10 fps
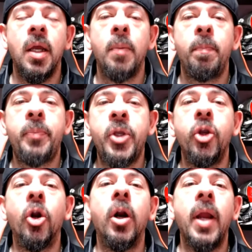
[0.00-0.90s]

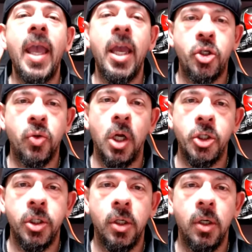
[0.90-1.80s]
pure edge rusher
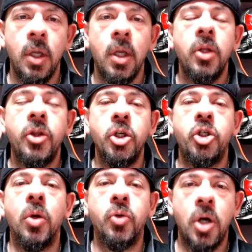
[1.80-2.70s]
than Joe
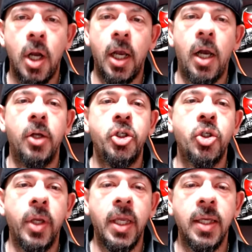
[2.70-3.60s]
Tryon
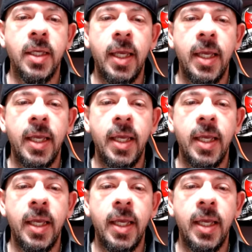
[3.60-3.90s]
Shoyinka is.